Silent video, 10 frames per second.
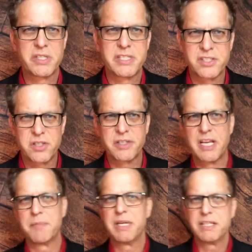just looked
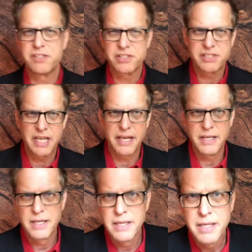at me and just
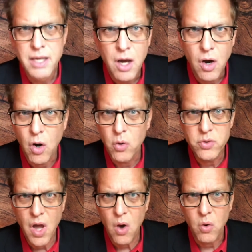said, "Oh
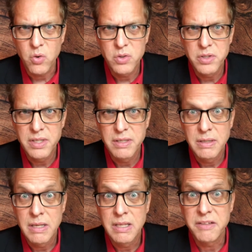no,
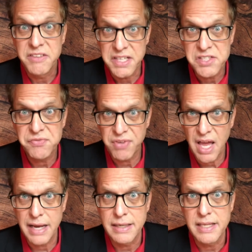this
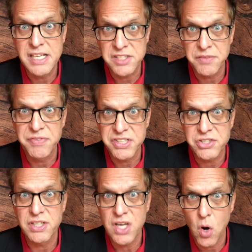flight is
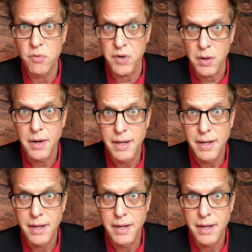officially over."